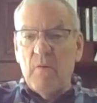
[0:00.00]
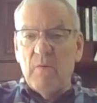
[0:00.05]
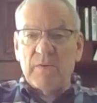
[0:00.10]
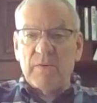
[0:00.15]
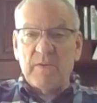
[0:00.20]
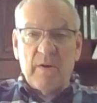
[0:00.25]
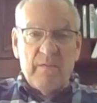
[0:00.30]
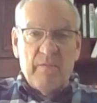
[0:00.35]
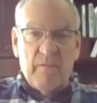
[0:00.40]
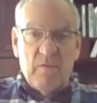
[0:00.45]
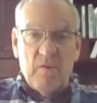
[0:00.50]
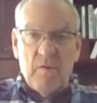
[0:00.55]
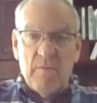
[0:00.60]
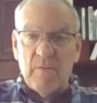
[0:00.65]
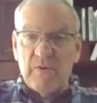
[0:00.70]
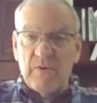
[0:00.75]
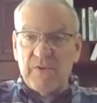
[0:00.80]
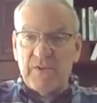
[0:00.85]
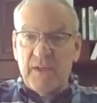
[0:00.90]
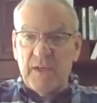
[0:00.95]
was our
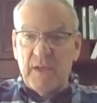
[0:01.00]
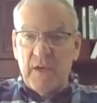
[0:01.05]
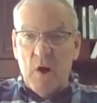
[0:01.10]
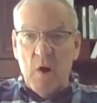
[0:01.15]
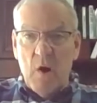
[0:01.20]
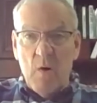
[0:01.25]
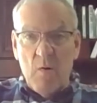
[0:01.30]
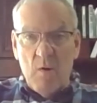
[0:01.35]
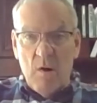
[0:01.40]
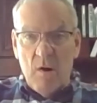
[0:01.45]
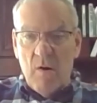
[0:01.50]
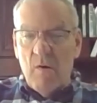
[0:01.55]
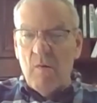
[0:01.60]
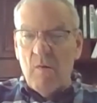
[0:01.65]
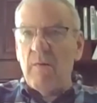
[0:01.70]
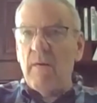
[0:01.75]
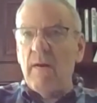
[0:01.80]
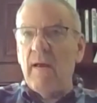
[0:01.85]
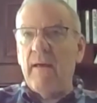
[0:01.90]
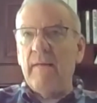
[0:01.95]
former
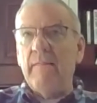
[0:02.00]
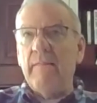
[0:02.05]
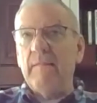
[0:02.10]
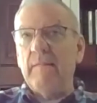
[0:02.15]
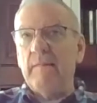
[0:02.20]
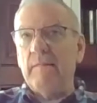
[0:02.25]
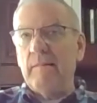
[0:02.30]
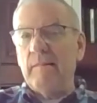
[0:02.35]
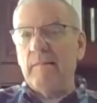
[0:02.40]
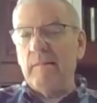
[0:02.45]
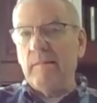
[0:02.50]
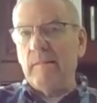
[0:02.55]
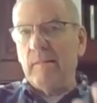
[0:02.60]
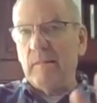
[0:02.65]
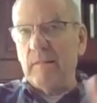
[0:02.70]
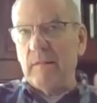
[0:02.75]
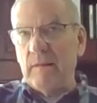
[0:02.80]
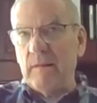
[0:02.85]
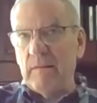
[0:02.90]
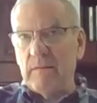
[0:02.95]
COO, and a
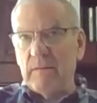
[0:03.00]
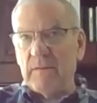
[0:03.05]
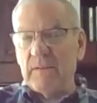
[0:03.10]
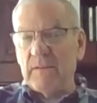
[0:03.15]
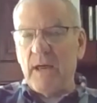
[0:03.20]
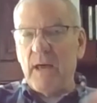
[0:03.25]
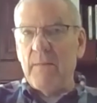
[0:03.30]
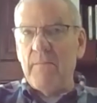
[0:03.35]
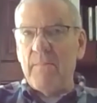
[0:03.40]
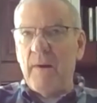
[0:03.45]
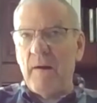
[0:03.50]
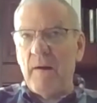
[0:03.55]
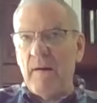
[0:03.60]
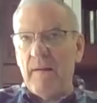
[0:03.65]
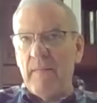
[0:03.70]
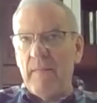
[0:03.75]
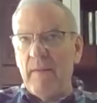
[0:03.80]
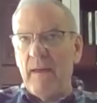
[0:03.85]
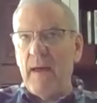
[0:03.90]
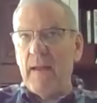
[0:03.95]
little sidebar
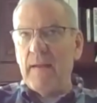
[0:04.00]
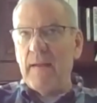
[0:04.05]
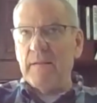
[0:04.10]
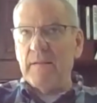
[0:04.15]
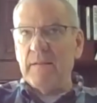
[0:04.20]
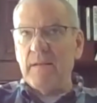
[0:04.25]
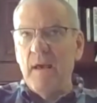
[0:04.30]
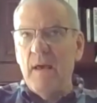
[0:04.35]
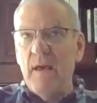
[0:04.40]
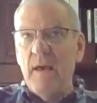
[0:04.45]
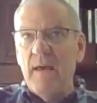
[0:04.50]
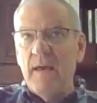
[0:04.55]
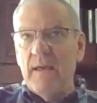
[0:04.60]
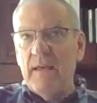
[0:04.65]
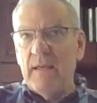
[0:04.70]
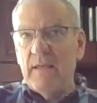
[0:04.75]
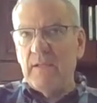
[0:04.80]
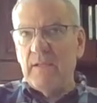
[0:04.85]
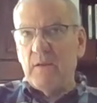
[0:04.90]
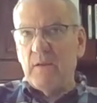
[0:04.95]
on that is
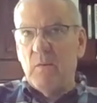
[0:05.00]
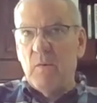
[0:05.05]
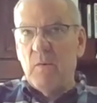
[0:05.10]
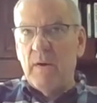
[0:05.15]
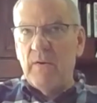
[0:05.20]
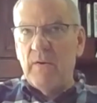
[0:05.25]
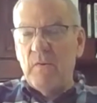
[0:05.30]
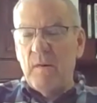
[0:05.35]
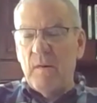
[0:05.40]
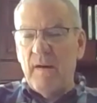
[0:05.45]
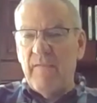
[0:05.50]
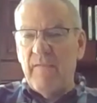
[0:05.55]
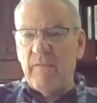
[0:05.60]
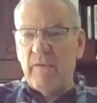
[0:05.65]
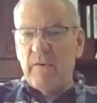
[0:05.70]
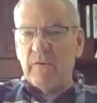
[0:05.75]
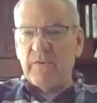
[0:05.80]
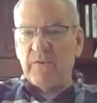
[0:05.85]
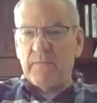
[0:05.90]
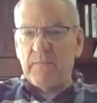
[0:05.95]
he's the one who I
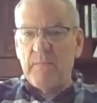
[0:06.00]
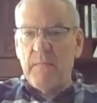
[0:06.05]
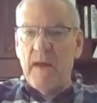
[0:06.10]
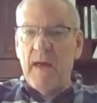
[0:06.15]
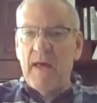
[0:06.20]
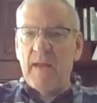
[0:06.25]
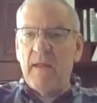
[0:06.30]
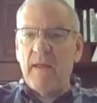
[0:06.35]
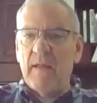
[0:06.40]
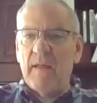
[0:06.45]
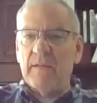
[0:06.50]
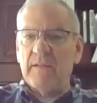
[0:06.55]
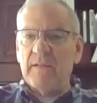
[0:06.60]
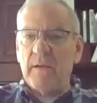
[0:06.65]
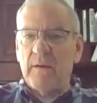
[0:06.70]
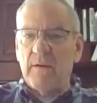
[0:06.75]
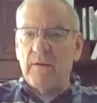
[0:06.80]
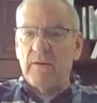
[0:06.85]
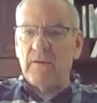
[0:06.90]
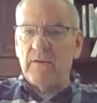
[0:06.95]
first met and
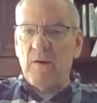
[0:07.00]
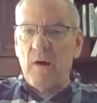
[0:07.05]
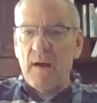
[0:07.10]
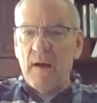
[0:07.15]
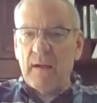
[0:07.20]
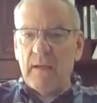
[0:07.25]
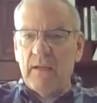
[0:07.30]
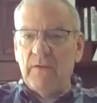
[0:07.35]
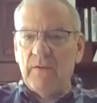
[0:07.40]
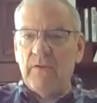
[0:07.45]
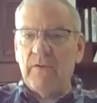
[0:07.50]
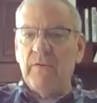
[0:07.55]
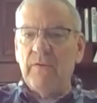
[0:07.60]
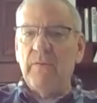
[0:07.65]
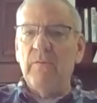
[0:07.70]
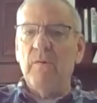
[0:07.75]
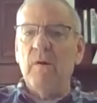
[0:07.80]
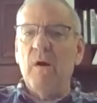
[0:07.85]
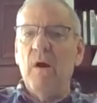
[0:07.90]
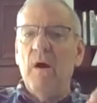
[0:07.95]
started talking
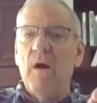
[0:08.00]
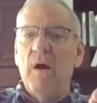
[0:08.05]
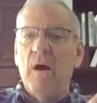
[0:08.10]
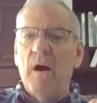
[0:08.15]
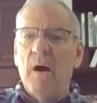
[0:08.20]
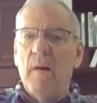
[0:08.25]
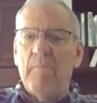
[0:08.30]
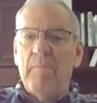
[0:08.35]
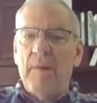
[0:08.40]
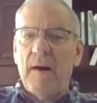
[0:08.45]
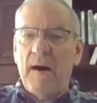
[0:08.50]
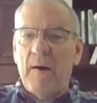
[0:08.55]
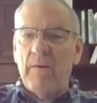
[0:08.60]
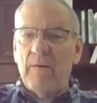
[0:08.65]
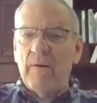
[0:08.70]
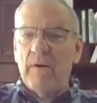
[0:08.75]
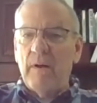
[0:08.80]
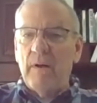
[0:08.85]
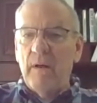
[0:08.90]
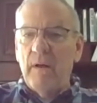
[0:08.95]
to
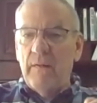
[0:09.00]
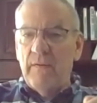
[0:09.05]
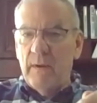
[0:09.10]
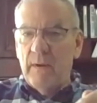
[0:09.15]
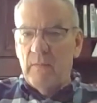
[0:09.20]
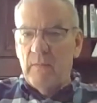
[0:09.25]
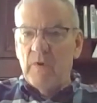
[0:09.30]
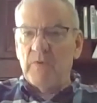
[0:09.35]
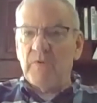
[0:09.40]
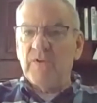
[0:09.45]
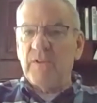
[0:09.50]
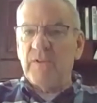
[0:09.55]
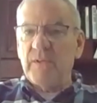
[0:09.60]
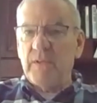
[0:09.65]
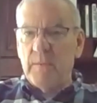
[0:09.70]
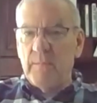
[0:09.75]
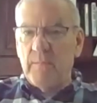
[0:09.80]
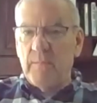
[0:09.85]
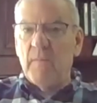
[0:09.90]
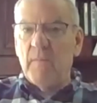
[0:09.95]
about the emergency
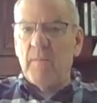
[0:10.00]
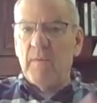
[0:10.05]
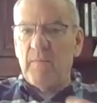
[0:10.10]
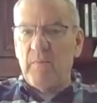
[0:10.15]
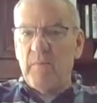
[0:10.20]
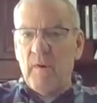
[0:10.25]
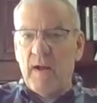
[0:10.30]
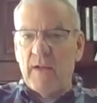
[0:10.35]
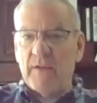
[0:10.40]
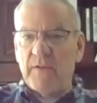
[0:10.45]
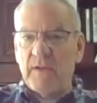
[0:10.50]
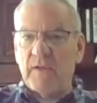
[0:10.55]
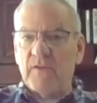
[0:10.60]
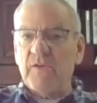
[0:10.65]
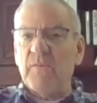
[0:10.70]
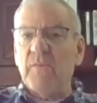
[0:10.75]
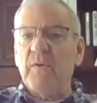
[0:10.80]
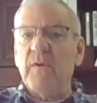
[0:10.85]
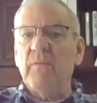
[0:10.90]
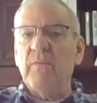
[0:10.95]
department project.
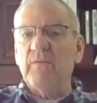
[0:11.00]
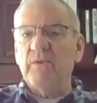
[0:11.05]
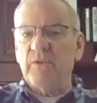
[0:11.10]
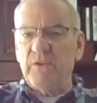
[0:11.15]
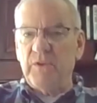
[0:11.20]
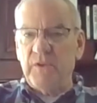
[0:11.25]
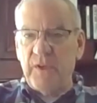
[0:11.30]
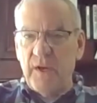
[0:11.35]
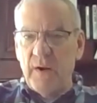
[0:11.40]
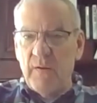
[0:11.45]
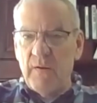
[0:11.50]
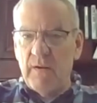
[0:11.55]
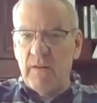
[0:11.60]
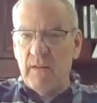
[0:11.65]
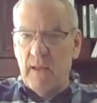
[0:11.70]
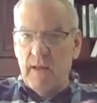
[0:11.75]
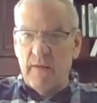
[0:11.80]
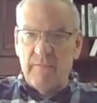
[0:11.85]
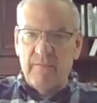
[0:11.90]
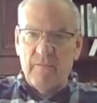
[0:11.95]
So he was chairing
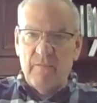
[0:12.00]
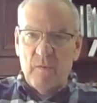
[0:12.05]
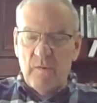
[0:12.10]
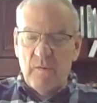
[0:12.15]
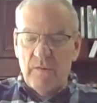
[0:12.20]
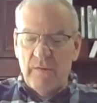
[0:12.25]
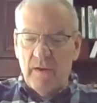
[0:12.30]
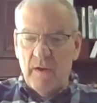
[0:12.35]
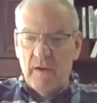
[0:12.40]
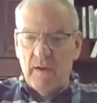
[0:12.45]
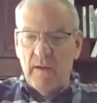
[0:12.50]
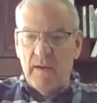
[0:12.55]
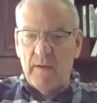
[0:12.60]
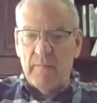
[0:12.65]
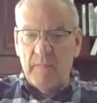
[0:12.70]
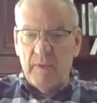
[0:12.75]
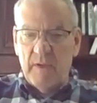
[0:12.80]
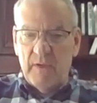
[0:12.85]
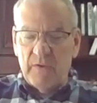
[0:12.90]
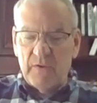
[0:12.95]
that for the
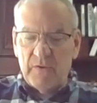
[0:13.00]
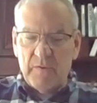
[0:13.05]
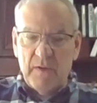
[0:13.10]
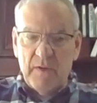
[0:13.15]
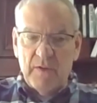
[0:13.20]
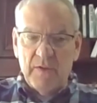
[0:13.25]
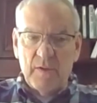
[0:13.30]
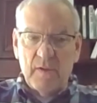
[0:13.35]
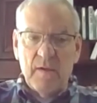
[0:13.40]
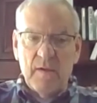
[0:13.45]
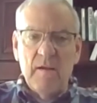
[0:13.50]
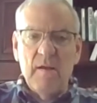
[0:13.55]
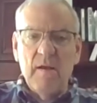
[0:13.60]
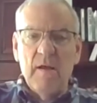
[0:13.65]
administration.